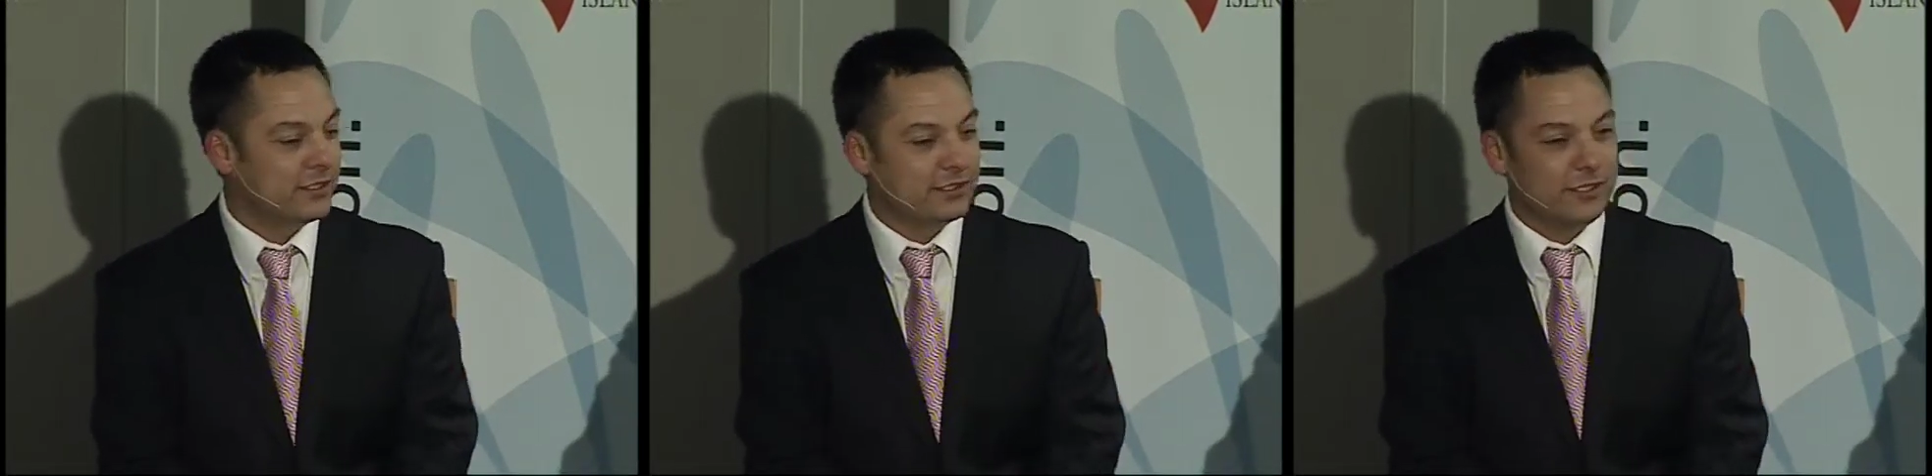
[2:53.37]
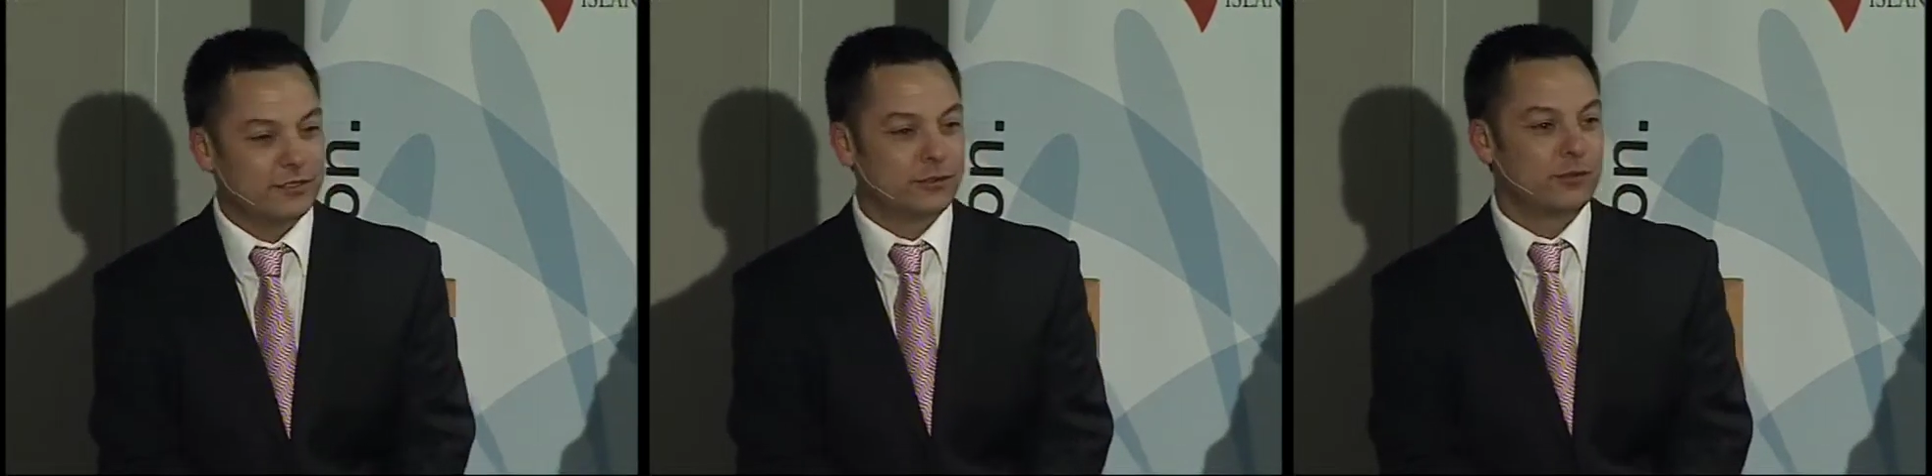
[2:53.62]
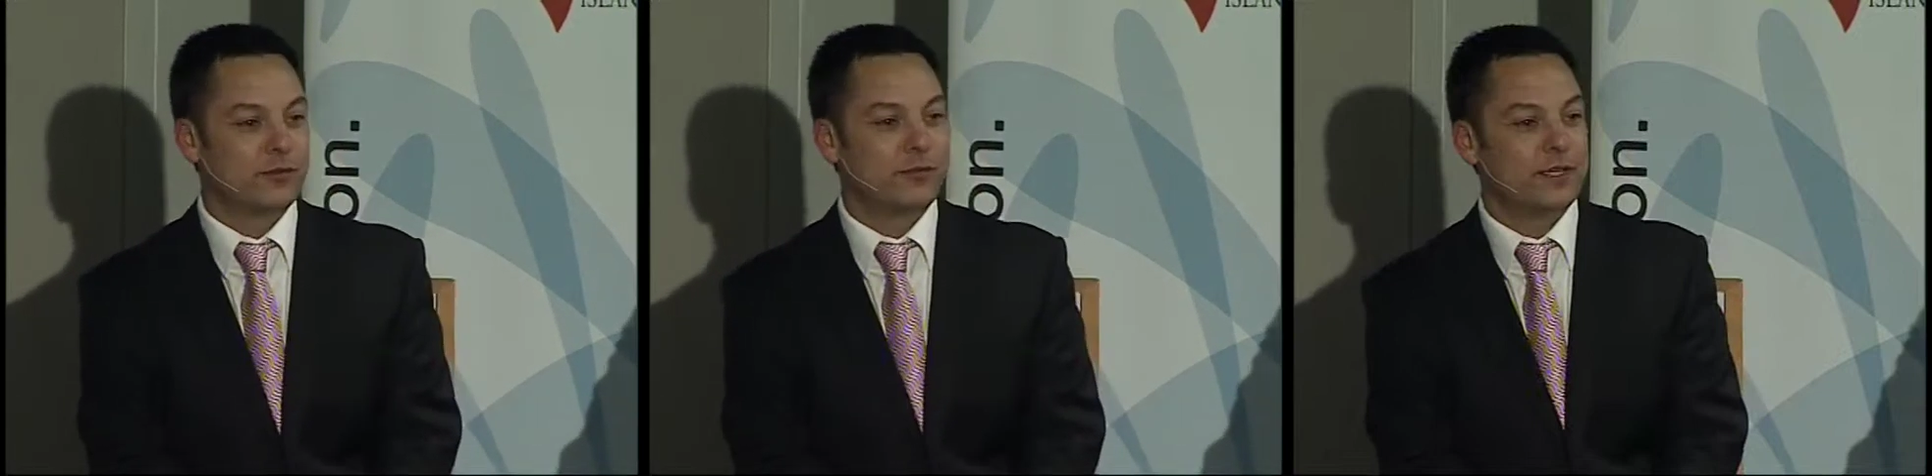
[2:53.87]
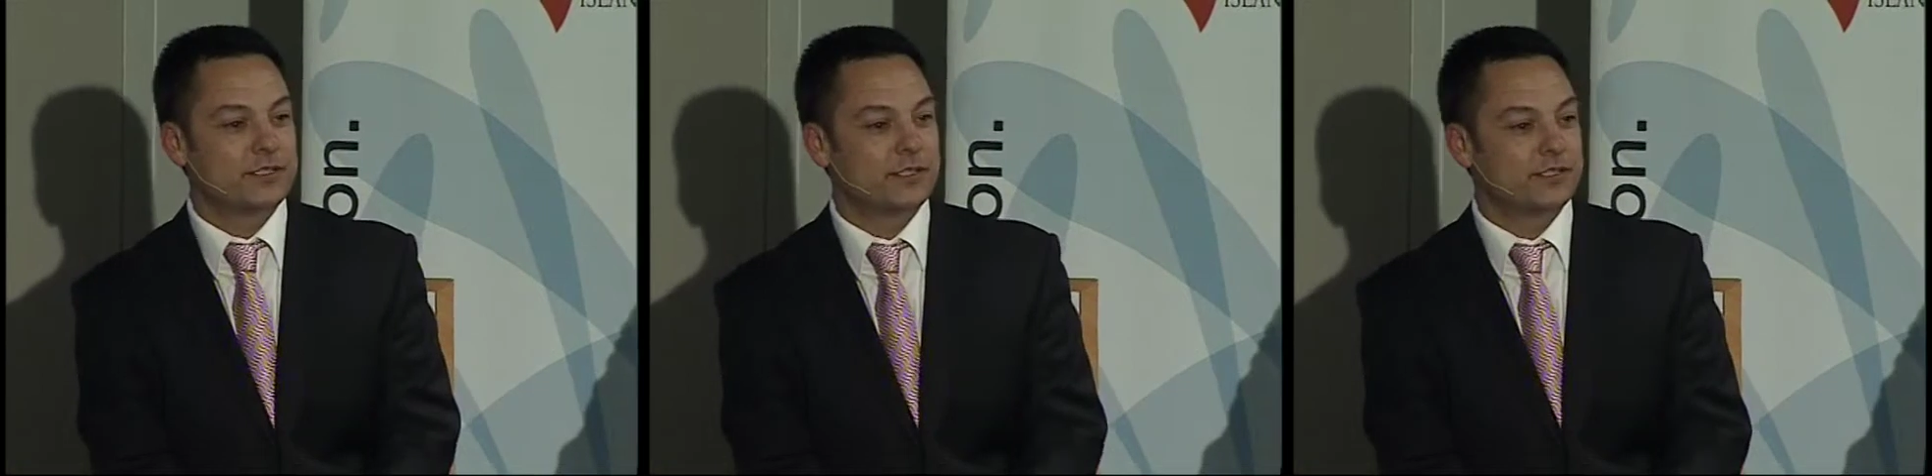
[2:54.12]
It's good for
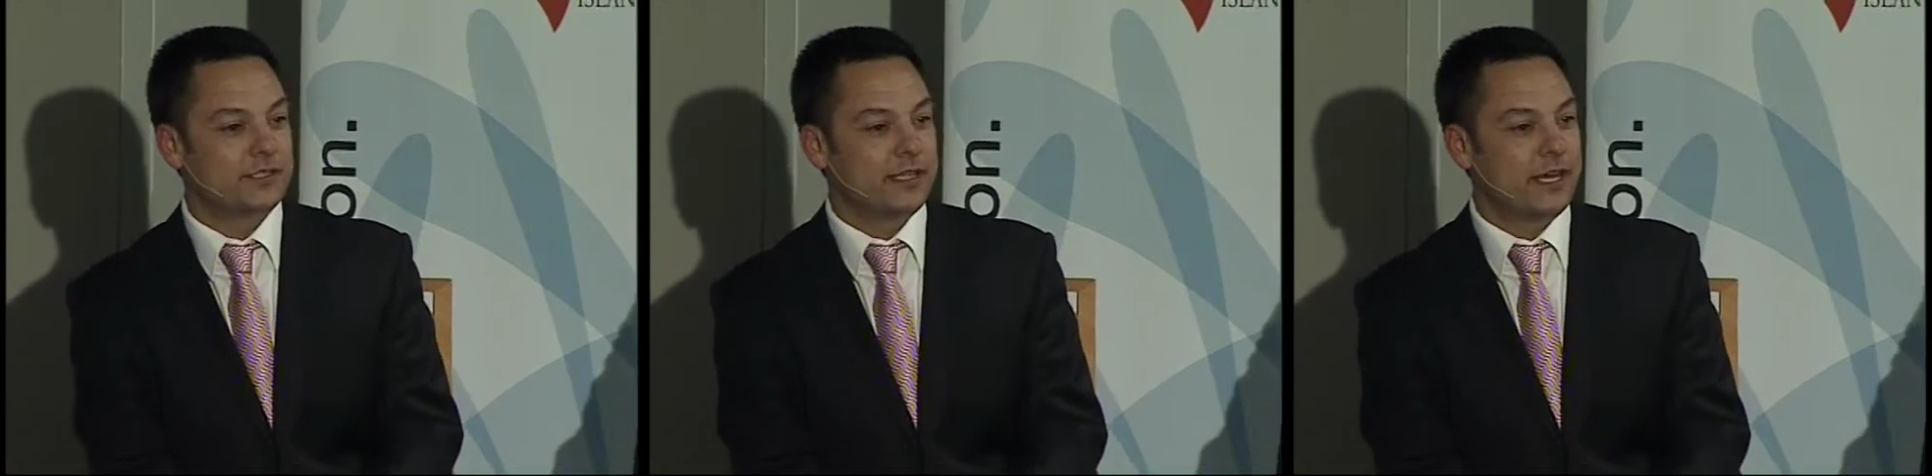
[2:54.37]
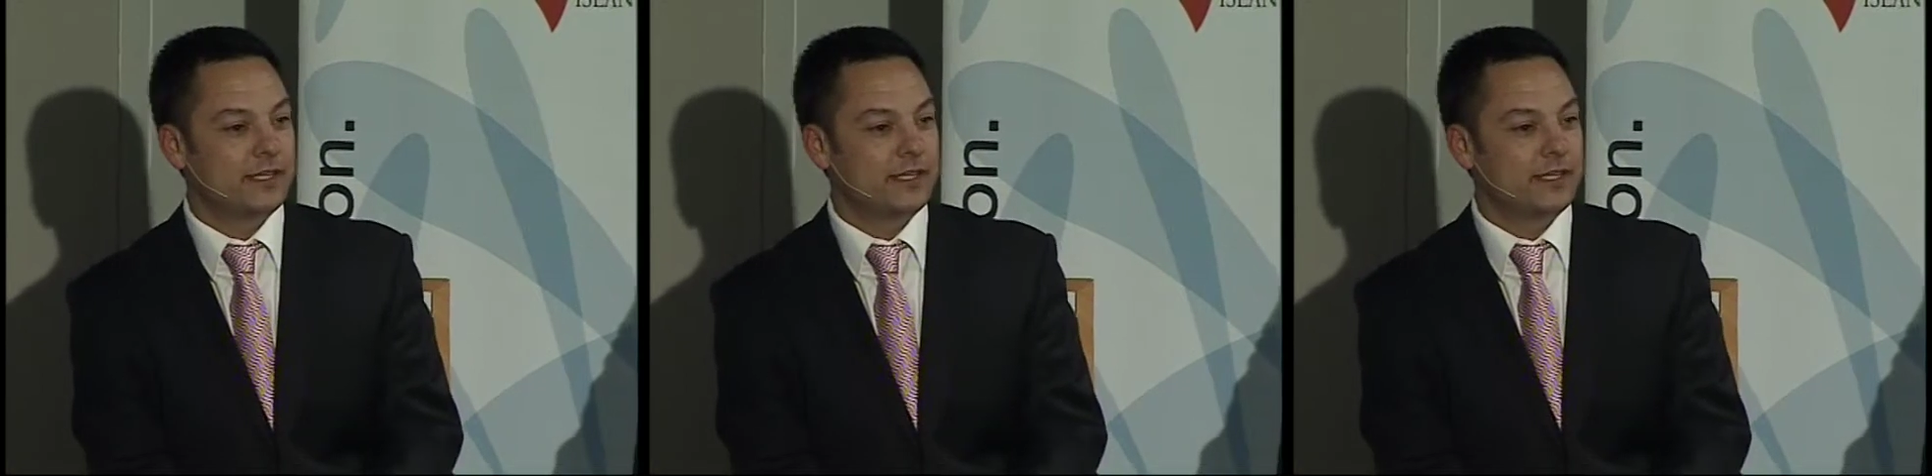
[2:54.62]
business in that